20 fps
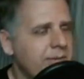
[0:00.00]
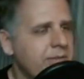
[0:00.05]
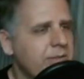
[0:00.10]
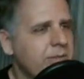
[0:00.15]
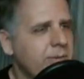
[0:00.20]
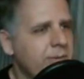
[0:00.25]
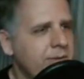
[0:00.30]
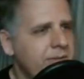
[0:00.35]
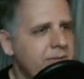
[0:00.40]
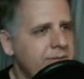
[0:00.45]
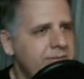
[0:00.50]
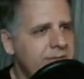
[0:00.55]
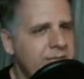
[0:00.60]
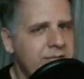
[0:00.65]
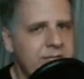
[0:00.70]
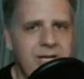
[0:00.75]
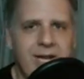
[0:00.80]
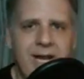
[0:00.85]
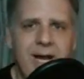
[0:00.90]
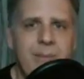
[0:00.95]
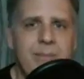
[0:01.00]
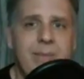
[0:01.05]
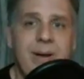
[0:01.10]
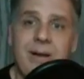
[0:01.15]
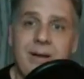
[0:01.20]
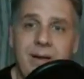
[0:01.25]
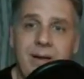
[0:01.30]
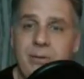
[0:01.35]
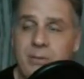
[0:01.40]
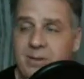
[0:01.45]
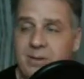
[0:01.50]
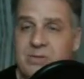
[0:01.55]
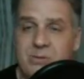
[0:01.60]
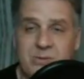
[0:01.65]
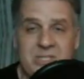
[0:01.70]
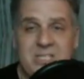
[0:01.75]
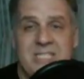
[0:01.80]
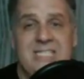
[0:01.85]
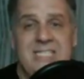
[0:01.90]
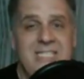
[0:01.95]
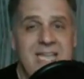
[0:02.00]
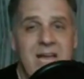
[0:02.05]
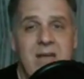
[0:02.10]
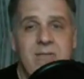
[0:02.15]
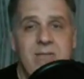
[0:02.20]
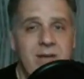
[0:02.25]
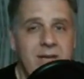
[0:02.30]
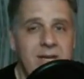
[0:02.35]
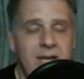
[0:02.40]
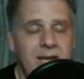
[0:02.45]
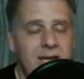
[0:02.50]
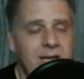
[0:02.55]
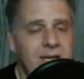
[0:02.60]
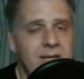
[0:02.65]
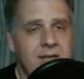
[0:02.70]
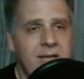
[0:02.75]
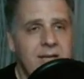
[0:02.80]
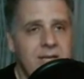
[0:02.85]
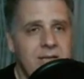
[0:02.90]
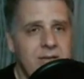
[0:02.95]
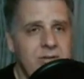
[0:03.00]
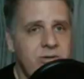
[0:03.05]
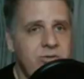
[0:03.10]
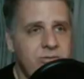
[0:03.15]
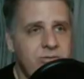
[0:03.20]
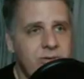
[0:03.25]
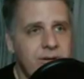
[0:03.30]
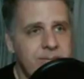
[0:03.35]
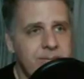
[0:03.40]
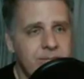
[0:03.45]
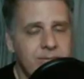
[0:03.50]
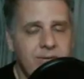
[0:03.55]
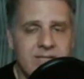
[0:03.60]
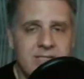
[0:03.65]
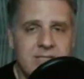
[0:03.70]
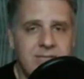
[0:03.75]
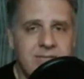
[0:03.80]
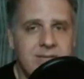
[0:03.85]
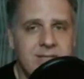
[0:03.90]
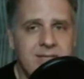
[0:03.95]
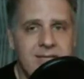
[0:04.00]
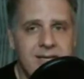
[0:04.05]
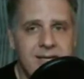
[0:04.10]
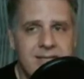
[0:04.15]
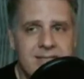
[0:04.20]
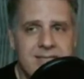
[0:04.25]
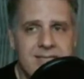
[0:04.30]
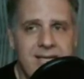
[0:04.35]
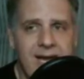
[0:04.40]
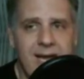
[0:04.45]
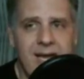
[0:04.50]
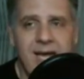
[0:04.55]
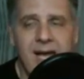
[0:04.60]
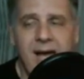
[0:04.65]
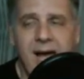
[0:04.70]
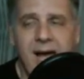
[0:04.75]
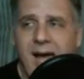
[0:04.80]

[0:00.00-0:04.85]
I was going to finish it out, but I, uh, otherwise I was going to save it and, and just stream the rest of it the next day.